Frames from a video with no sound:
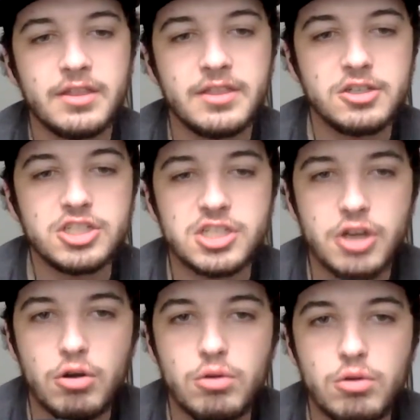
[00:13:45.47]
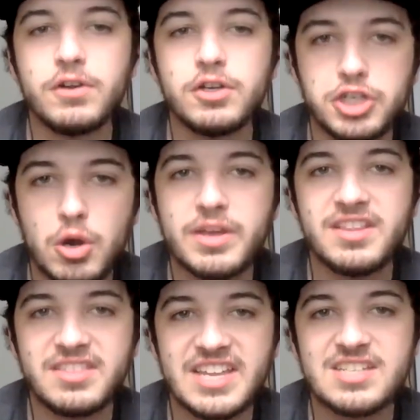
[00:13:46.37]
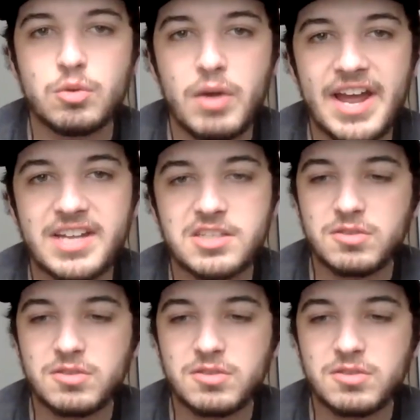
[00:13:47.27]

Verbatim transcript: They're just known for choking things away.